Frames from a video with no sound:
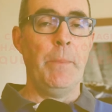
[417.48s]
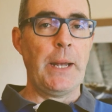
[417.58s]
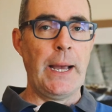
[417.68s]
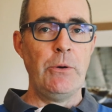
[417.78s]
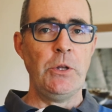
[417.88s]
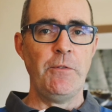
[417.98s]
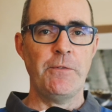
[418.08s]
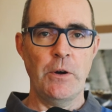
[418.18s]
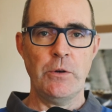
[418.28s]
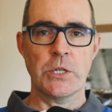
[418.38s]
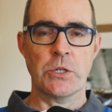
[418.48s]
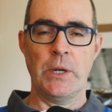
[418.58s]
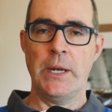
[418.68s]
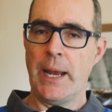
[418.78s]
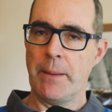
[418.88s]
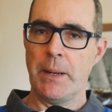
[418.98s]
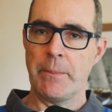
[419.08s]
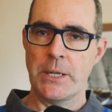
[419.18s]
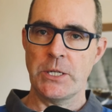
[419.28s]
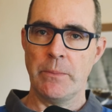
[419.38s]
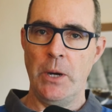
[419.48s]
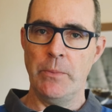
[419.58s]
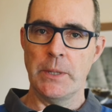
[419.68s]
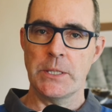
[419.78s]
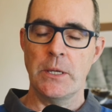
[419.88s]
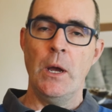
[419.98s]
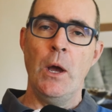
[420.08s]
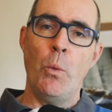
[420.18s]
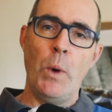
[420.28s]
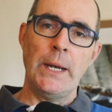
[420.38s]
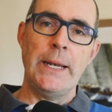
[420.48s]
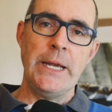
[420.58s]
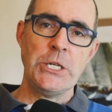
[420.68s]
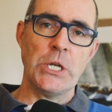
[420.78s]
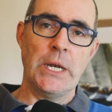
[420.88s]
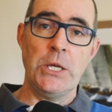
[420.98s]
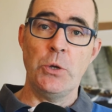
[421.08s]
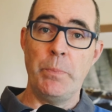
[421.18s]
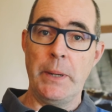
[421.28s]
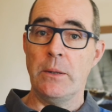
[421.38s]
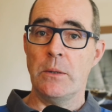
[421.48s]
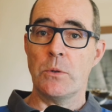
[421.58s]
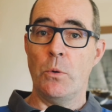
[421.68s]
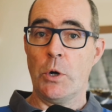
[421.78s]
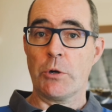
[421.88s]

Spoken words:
But how do you focus on enabling magic moments? Well, initially you build or